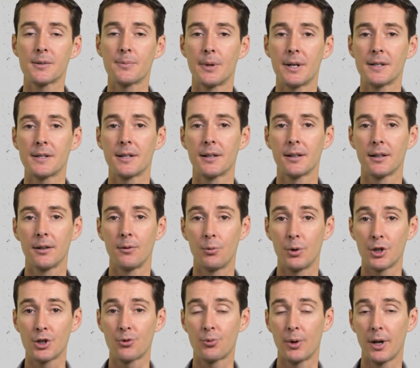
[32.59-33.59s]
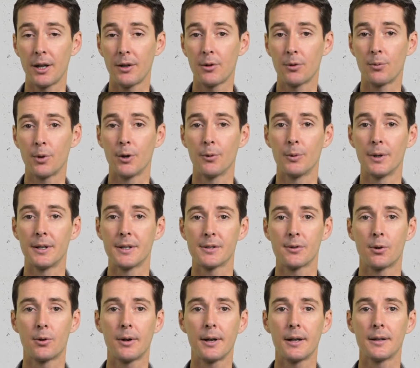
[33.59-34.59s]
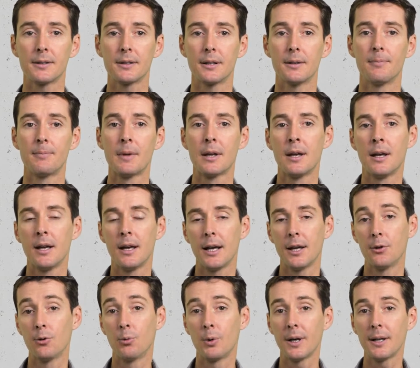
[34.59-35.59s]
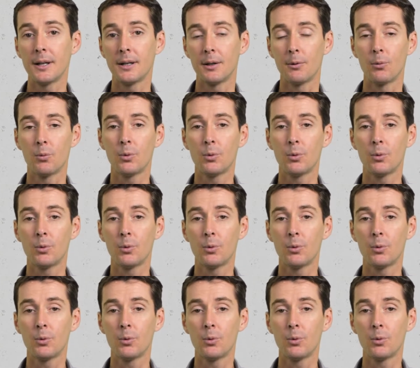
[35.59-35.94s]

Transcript: basically which way the runway is oriented. And the way that it